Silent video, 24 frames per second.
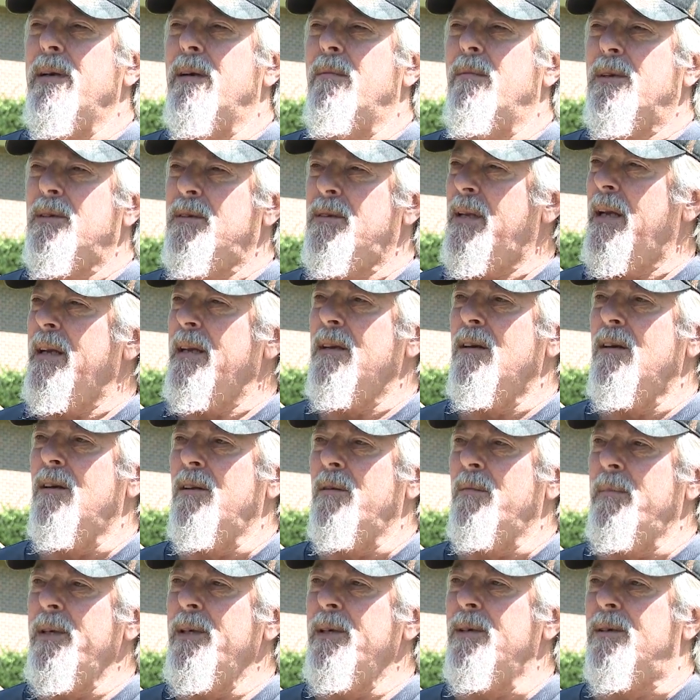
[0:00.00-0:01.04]
a mistake on
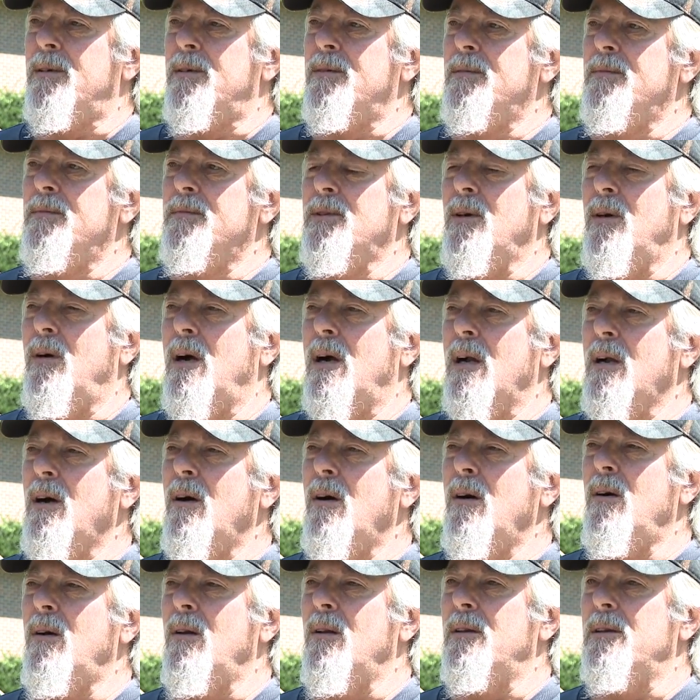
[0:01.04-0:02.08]
the bill, so I
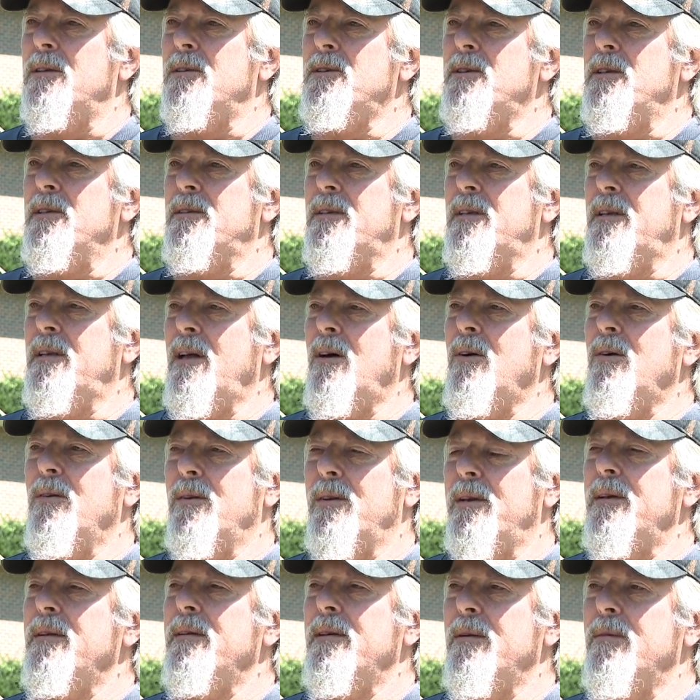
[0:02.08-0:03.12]
called and she said no,
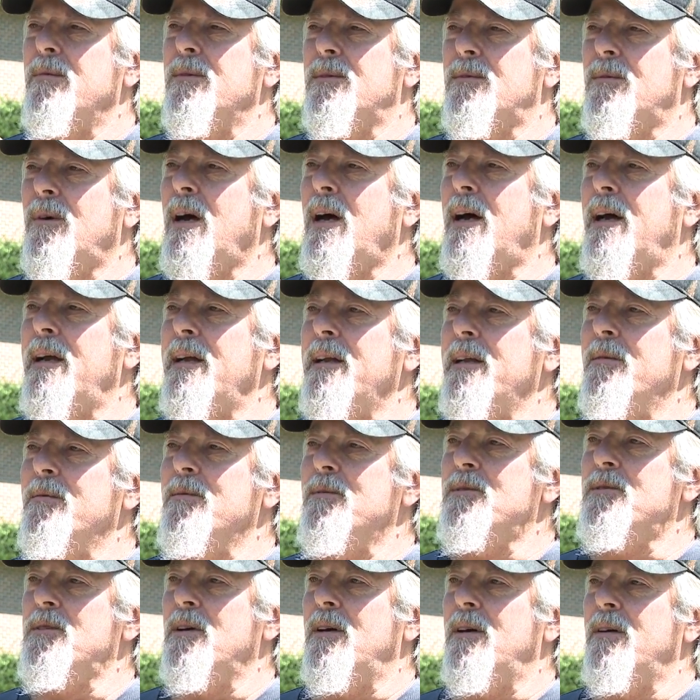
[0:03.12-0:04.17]
that it was right. It
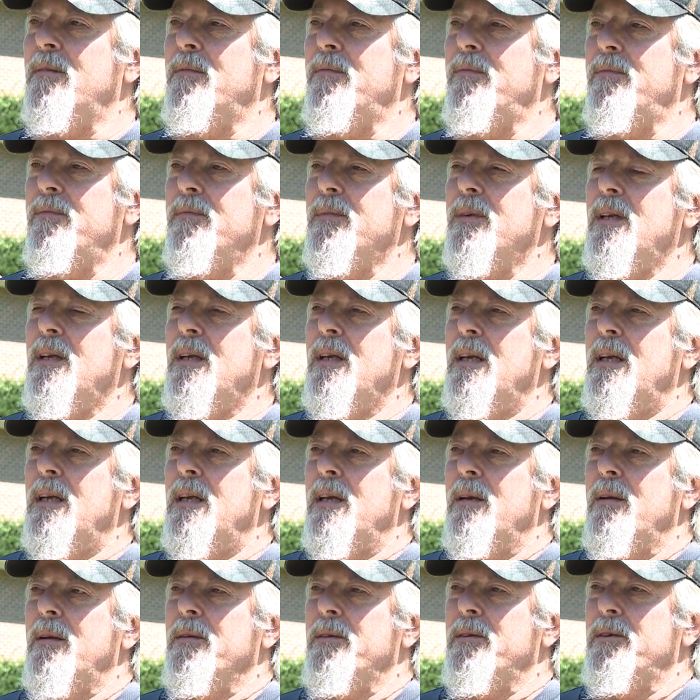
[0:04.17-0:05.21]
was uh,
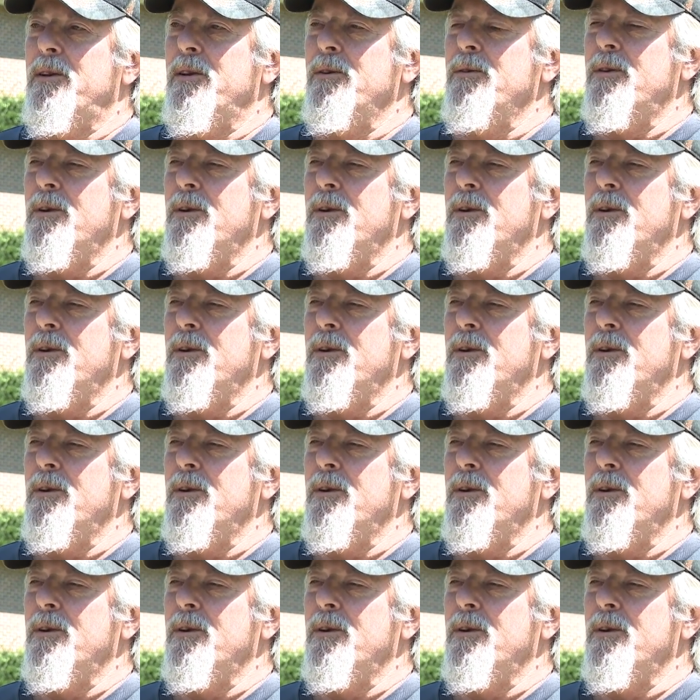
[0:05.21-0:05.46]
due